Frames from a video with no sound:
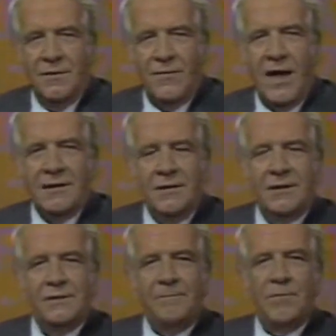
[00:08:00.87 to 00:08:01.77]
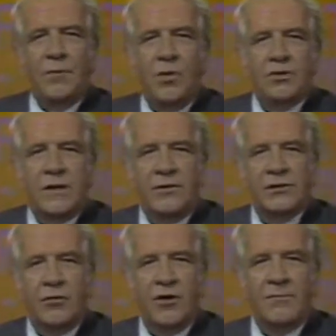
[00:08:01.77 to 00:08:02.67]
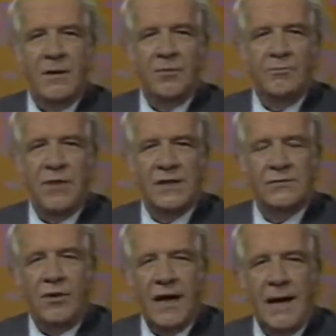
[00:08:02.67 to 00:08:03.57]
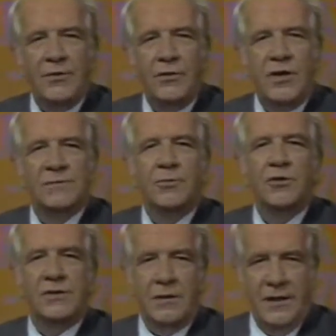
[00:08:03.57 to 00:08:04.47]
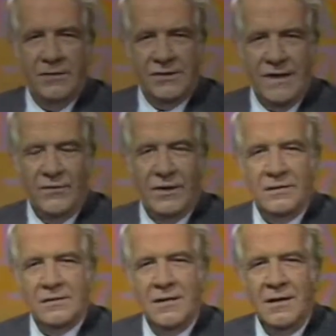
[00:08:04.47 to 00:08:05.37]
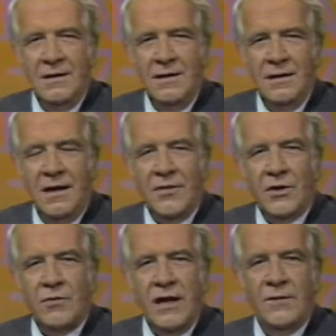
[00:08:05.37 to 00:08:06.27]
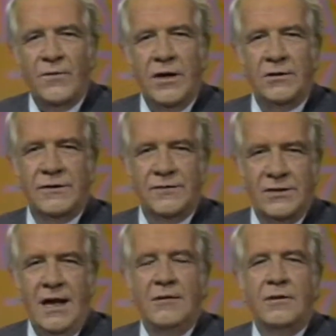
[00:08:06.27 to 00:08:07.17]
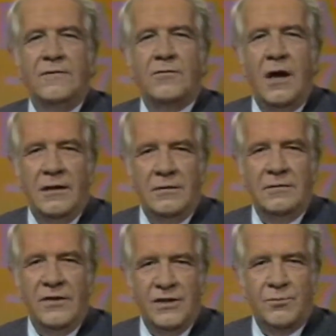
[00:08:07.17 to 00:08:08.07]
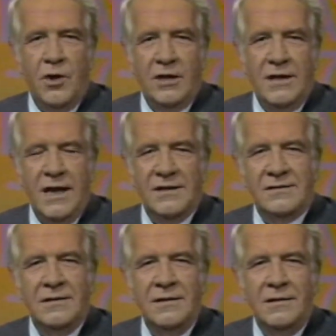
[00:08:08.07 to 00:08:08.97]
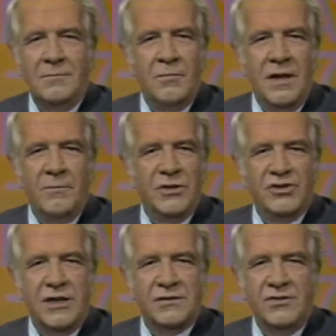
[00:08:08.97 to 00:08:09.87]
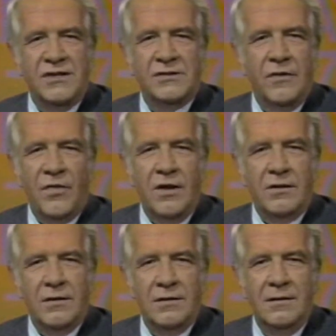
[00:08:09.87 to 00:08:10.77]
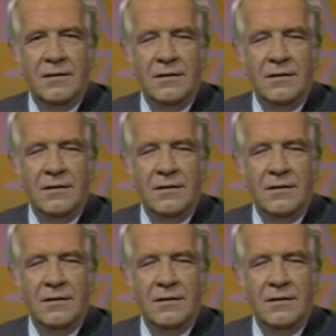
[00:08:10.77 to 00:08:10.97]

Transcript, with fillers: The fact is that most of us will remember best what happened to us personally in the 70s, and the great affairs of state we've chronicled in these broadcasts may have been just distant thunder.